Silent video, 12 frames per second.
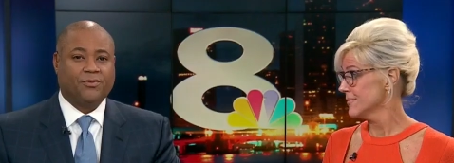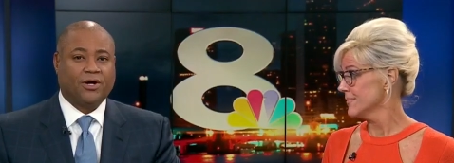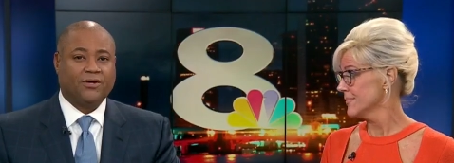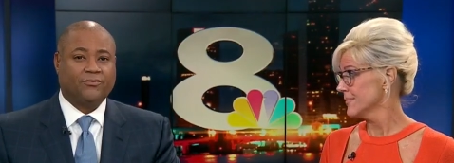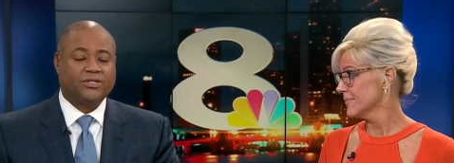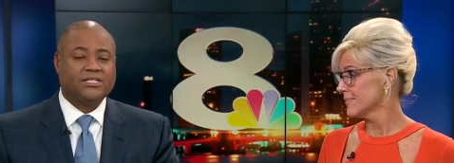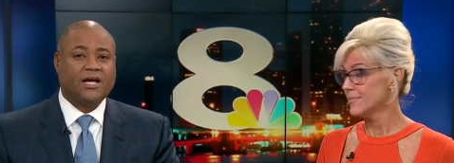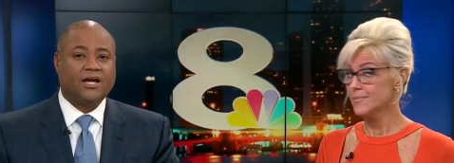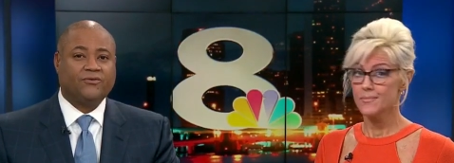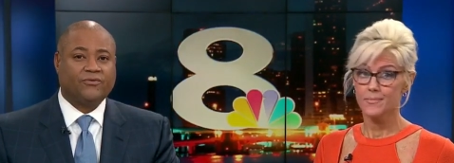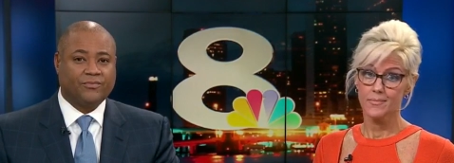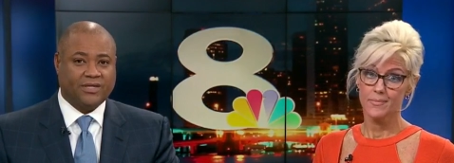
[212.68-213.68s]
Speaker 1: Bryant
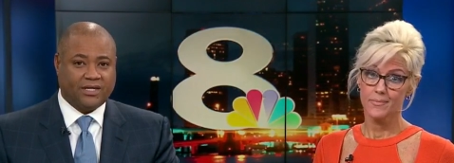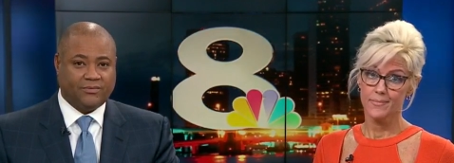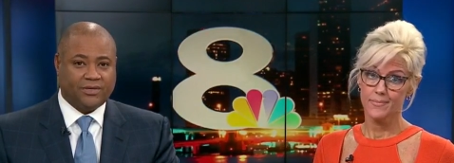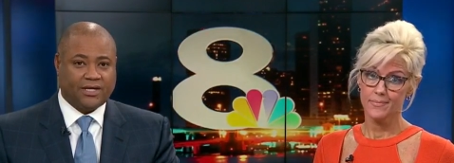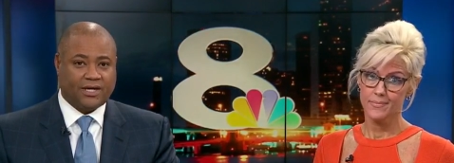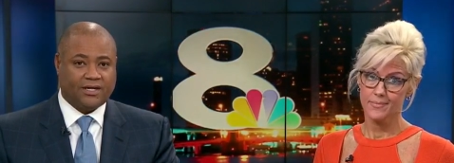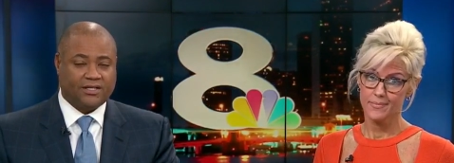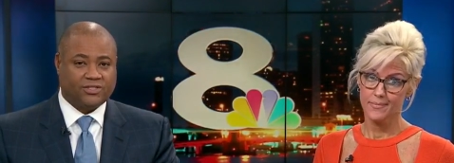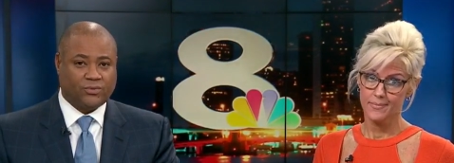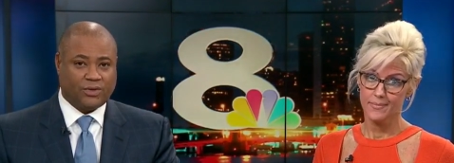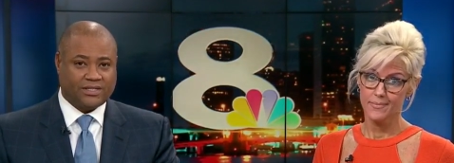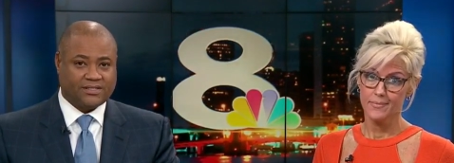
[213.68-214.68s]
retired from the NBA in
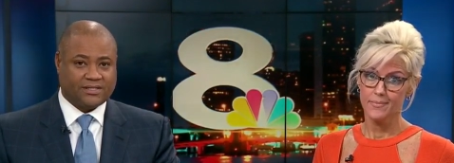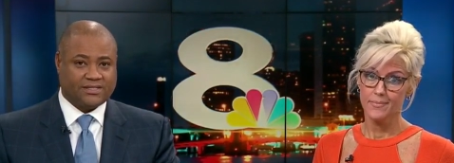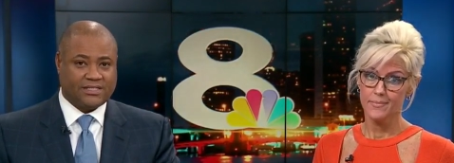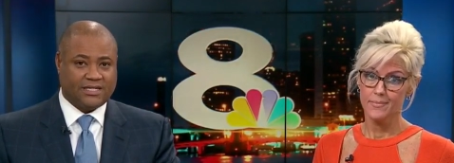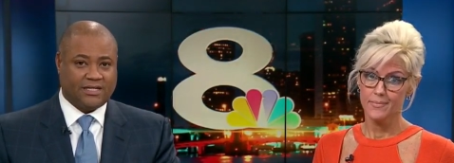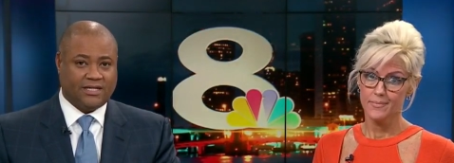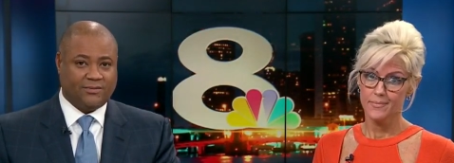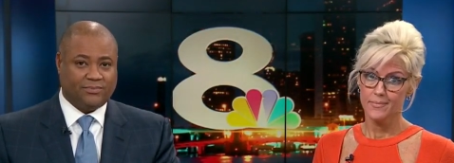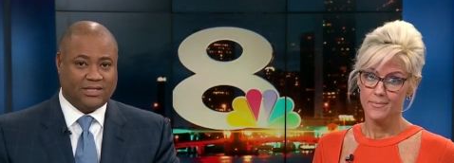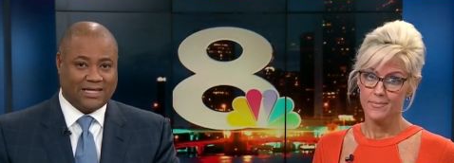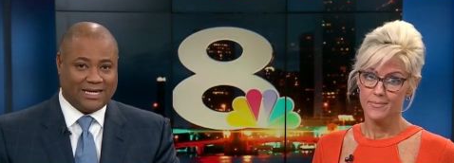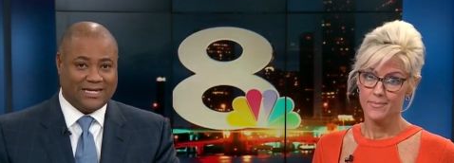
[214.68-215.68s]
2016. He
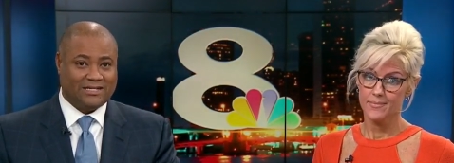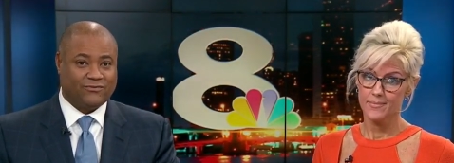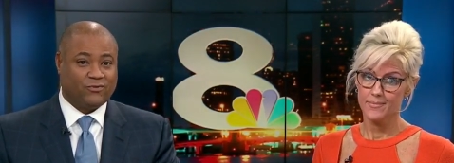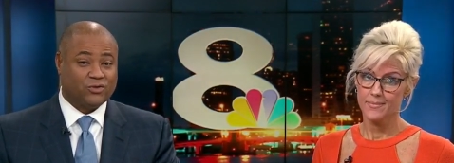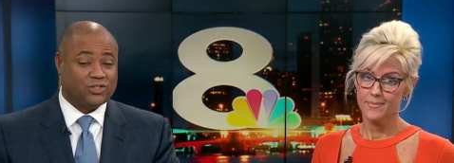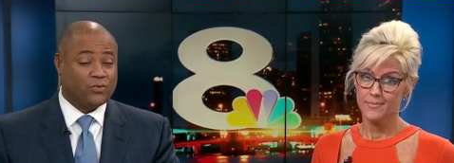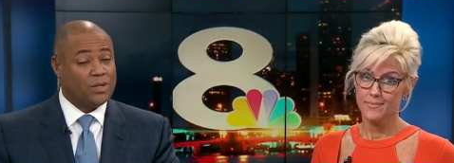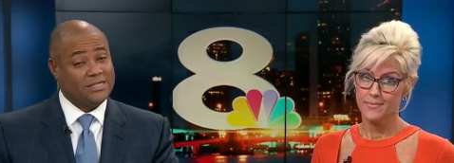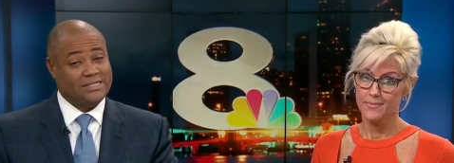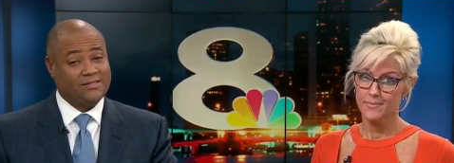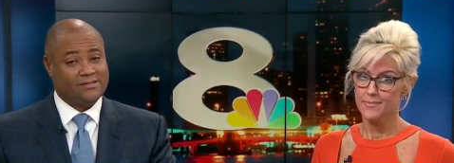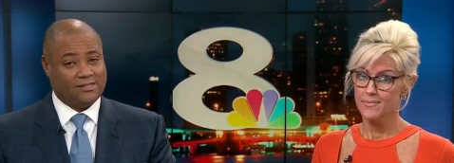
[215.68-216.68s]
played for
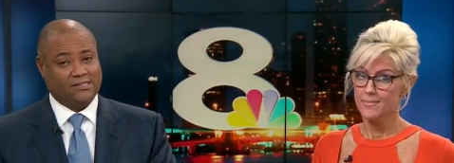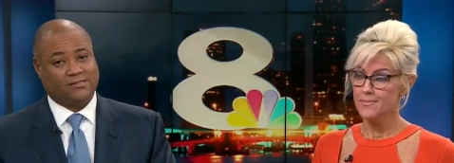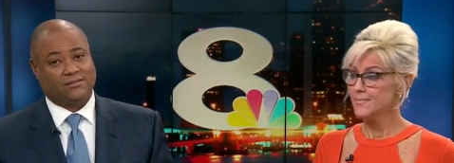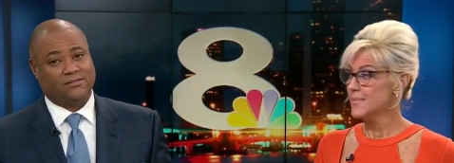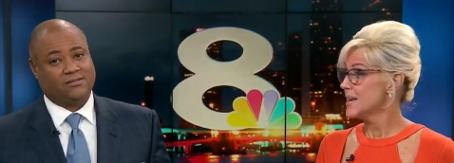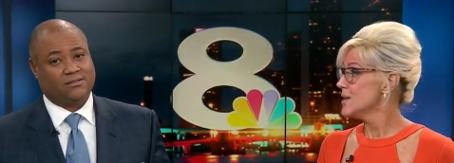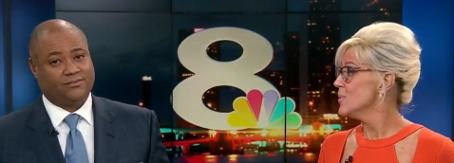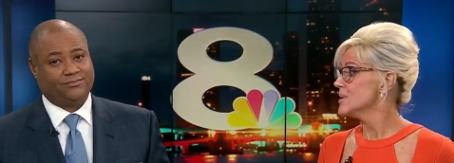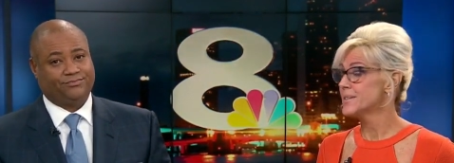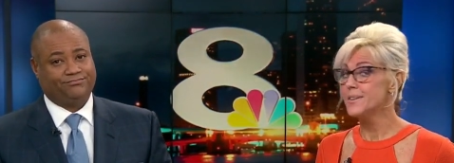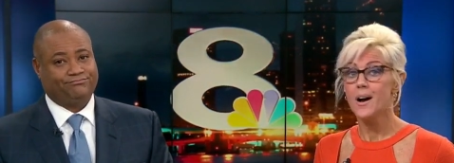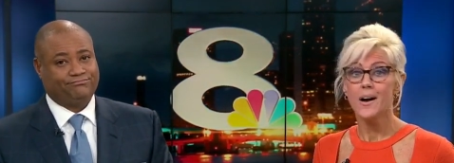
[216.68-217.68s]
20 seasons.
Speaker 2: He was
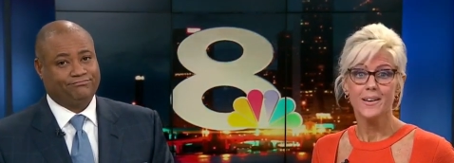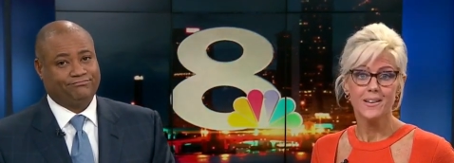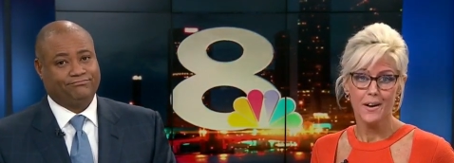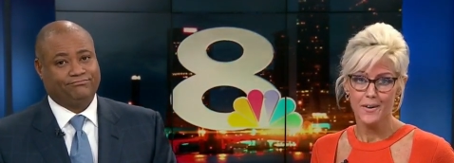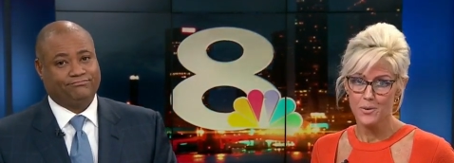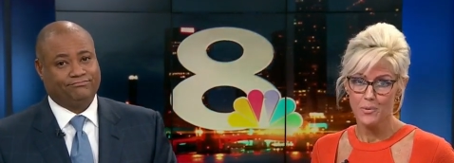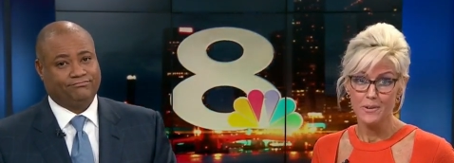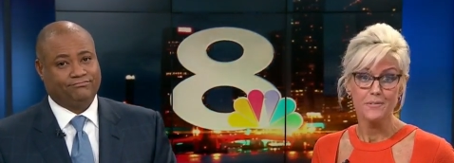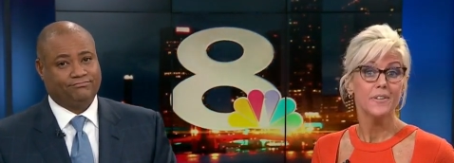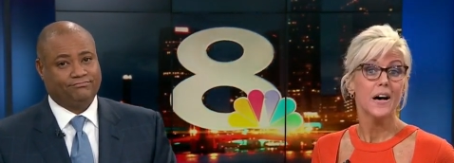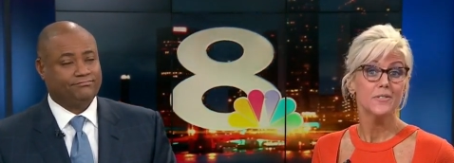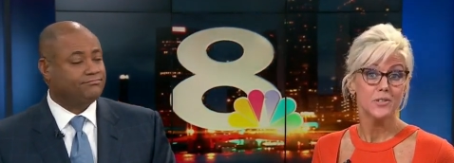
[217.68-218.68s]
an icon. He won
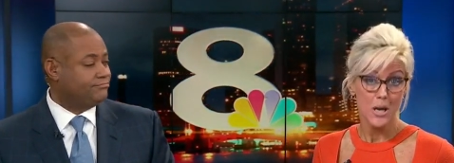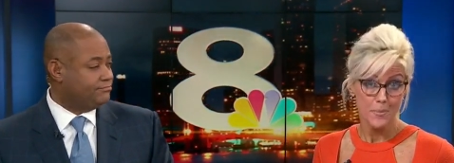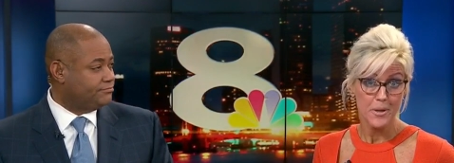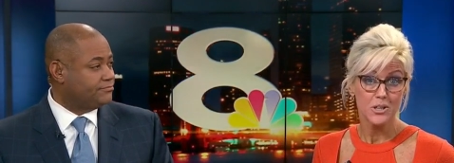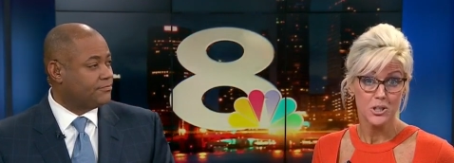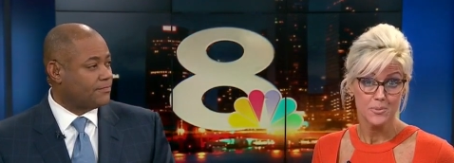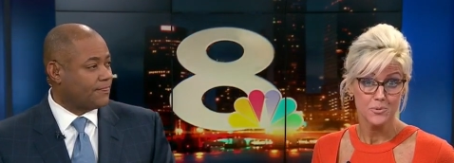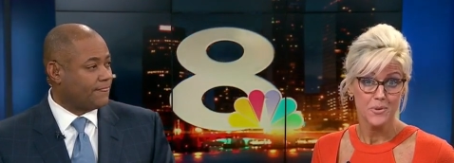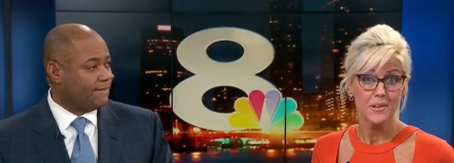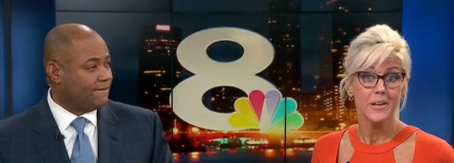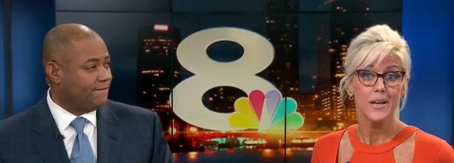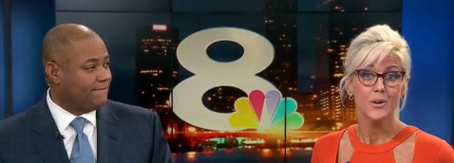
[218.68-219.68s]
five championships with
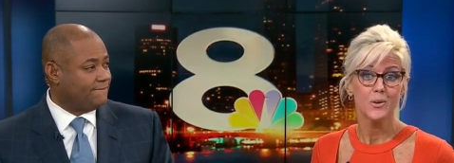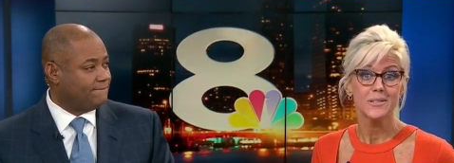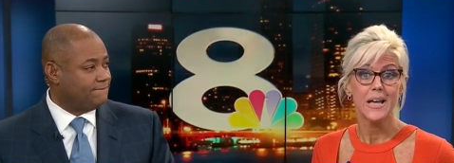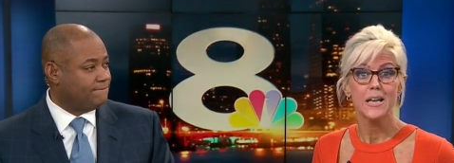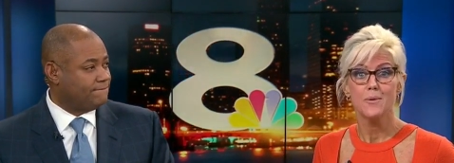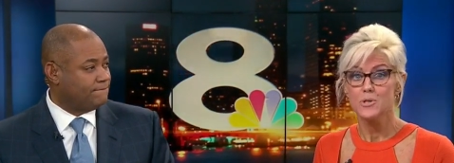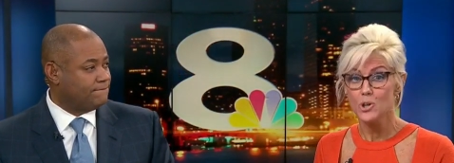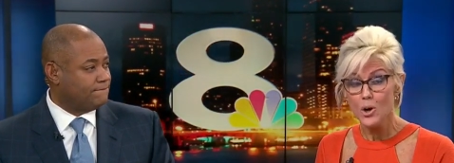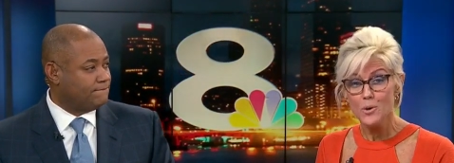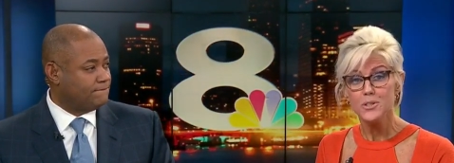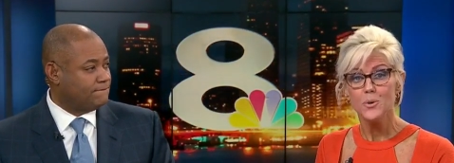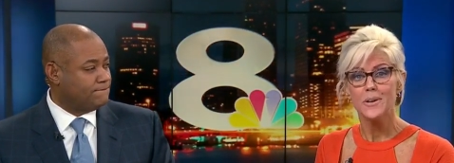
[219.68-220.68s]
the Lakers, and he was
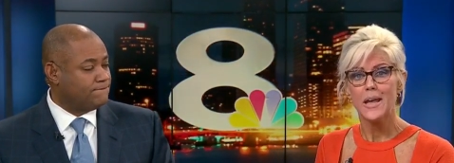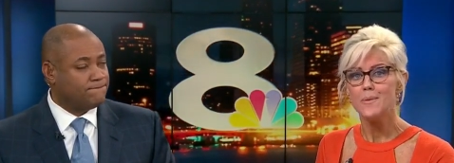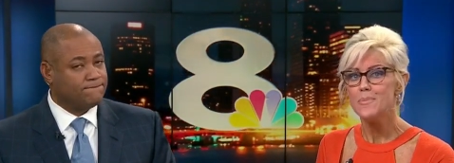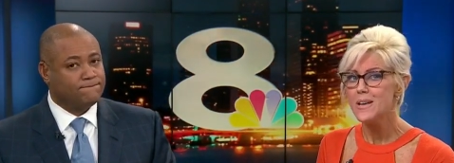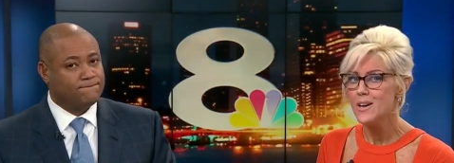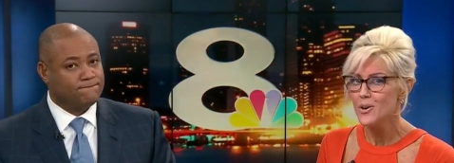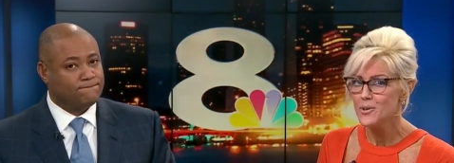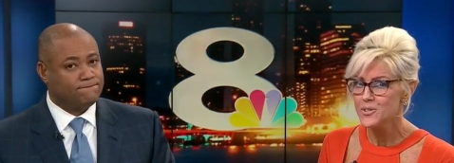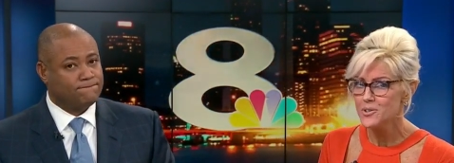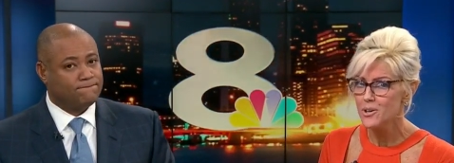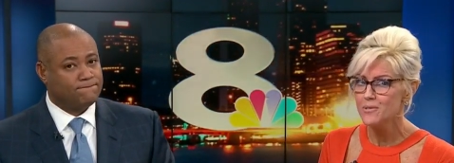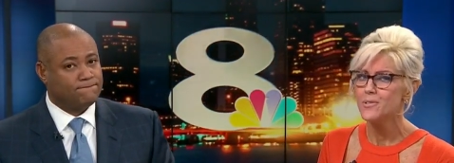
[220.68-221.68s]
also an NBA
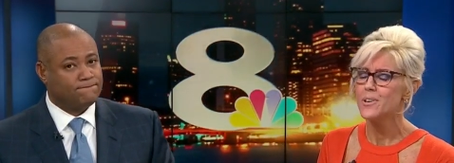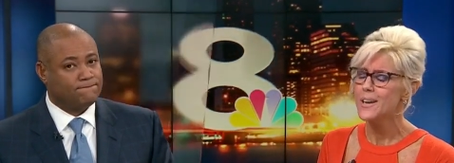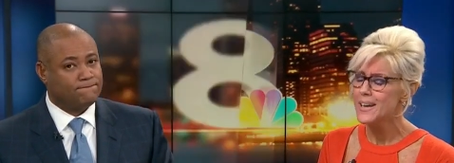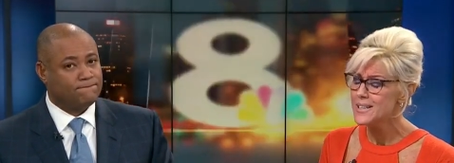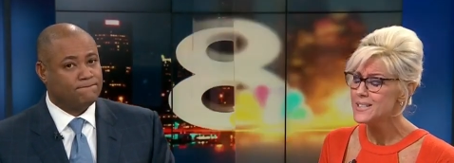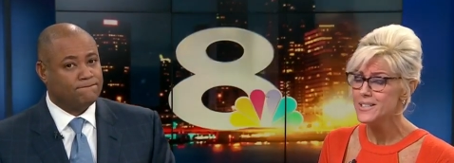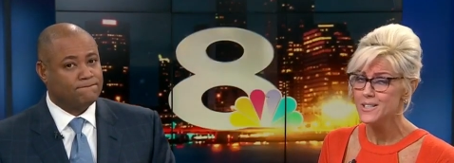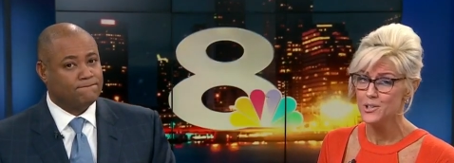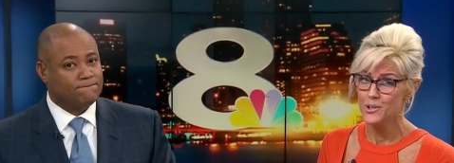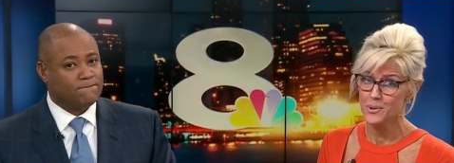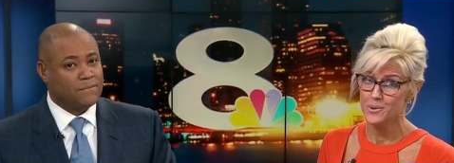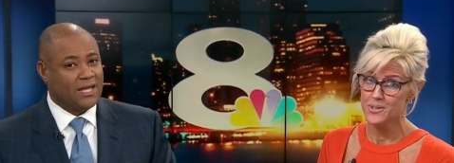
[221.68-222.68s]
All-Star for 18
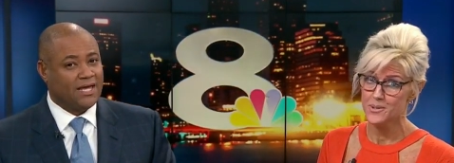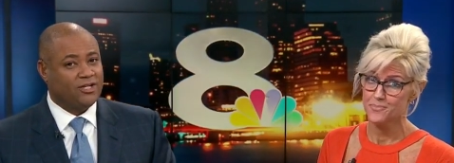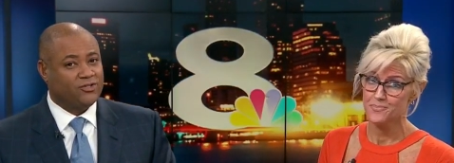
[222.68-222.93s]
years.
Speaker 1: It